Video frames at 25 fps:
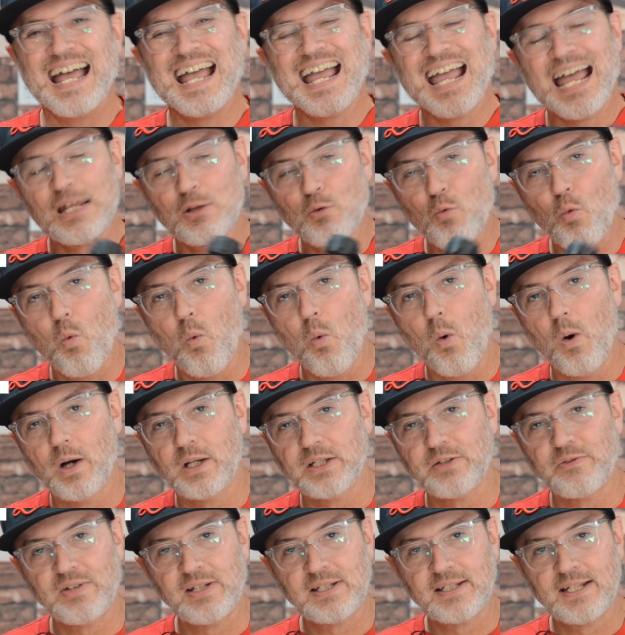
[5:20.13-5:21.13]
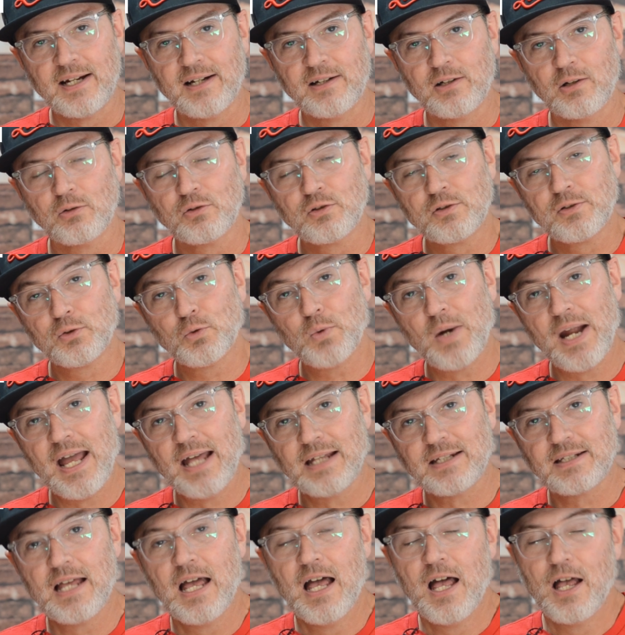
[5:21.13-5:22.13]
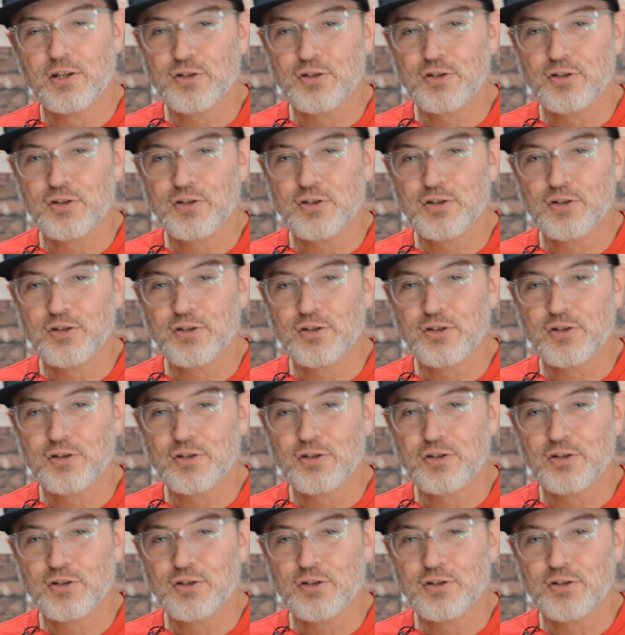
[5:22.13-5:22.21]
and one of internal thread.